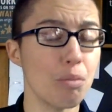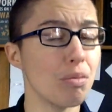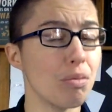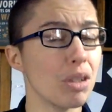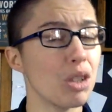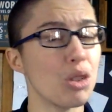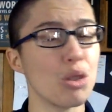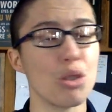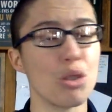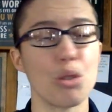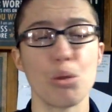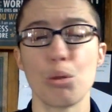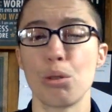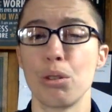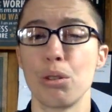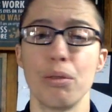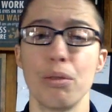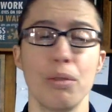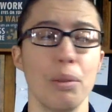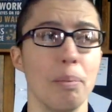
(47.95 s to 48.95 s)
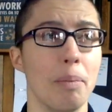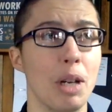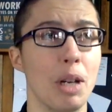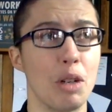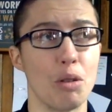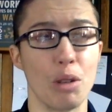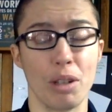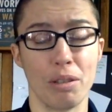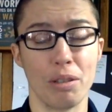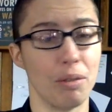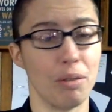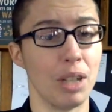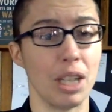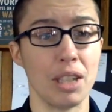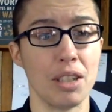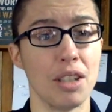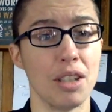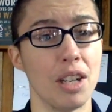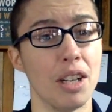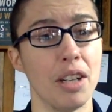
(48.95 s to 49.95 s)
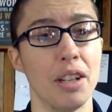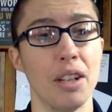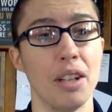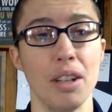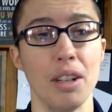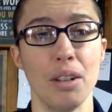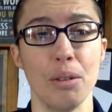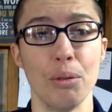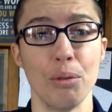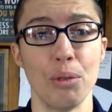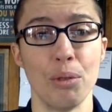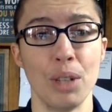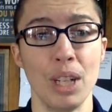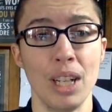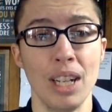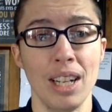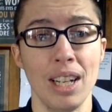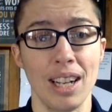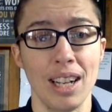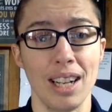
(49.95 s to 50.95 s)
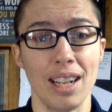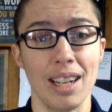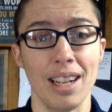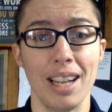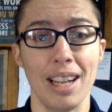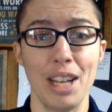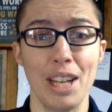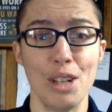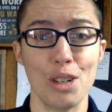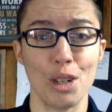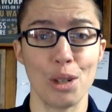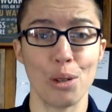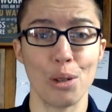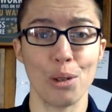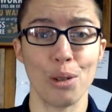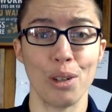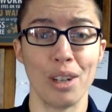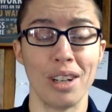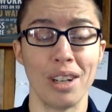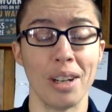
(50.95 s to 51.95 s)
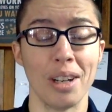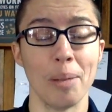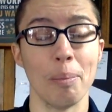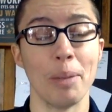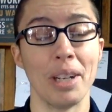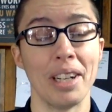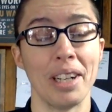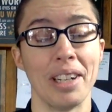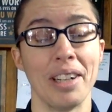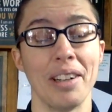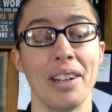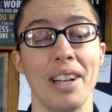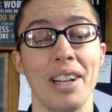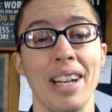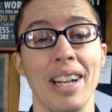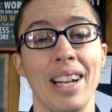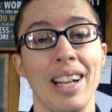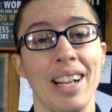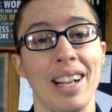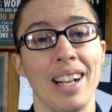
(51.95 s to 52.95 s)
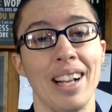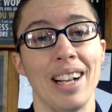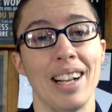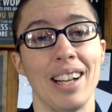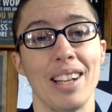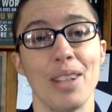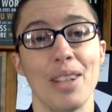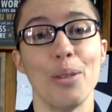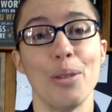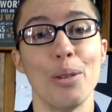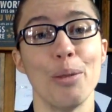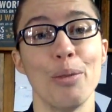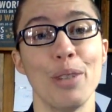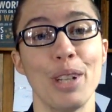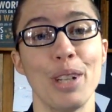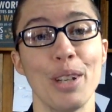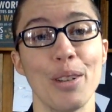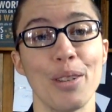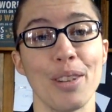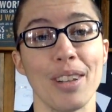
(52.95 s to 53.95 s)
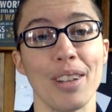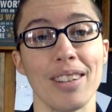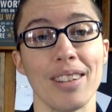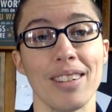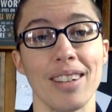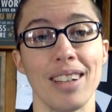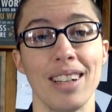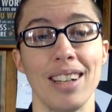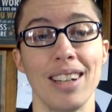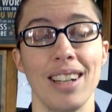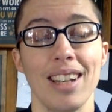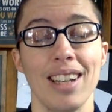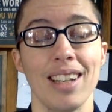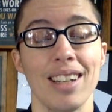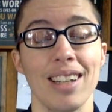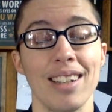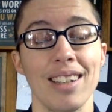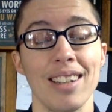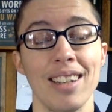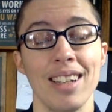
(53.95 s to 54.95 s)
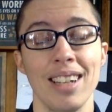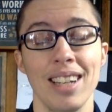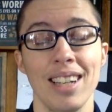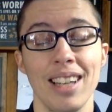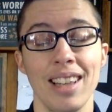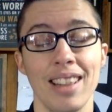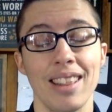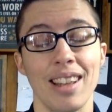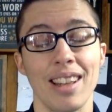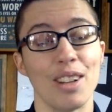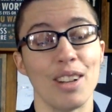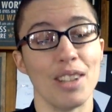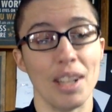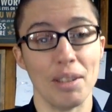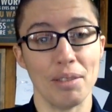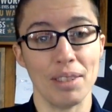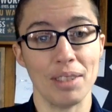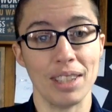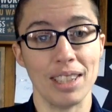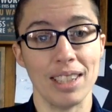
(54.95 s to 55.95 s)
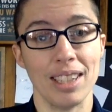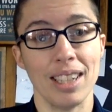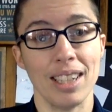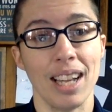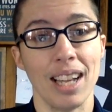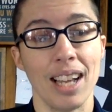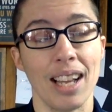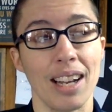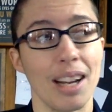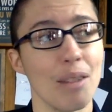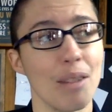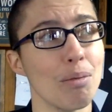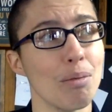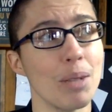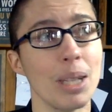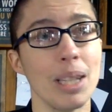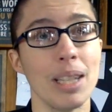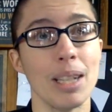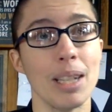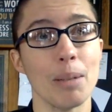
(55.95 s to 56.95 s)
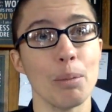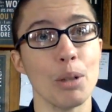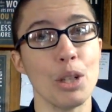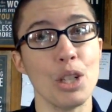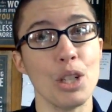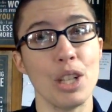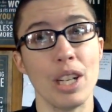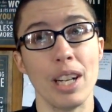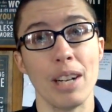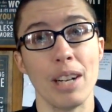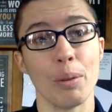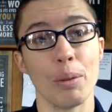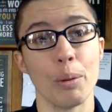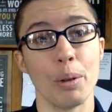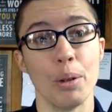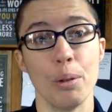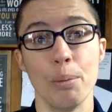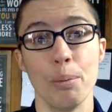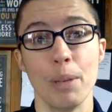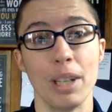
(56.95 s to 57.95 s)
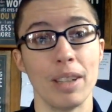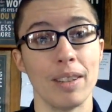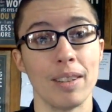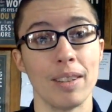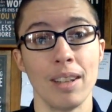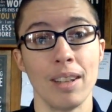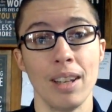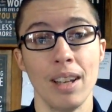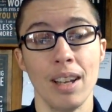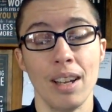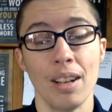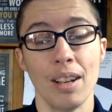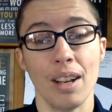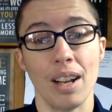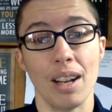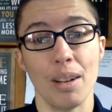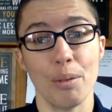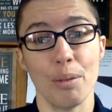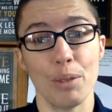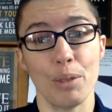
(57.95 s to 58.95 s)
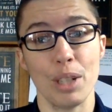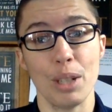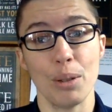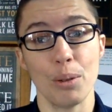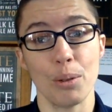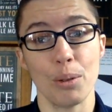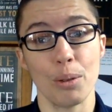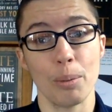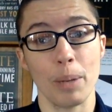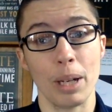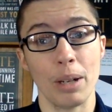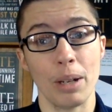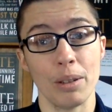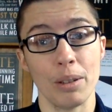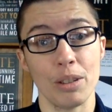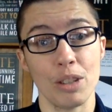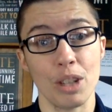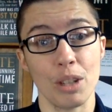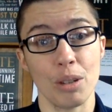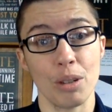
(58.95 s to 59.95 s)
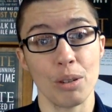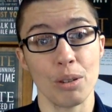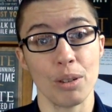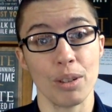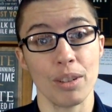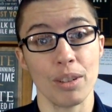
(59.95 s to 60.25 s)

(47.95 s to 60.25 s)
sort of a metric fuck ton of agender and non-binary YouTube videos last night, and they are lovely. And I really appreciate everyone who makes videos about gender and